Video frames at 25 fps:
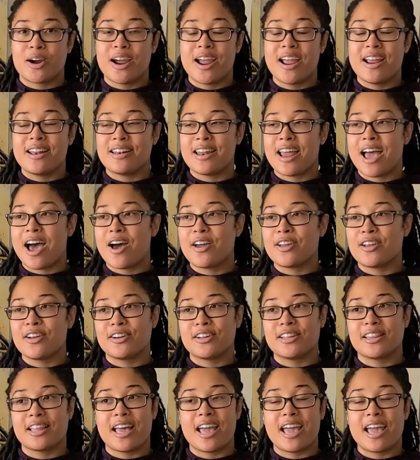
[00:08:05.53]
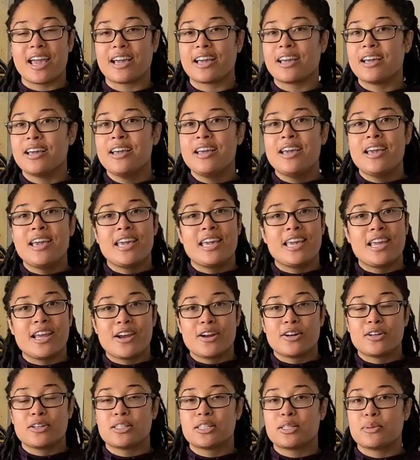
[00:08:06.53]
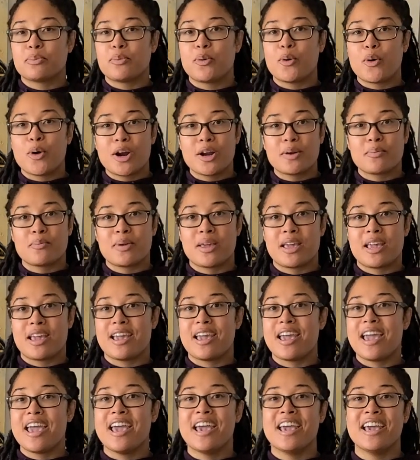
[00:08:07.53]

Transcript: and now you're like here to support me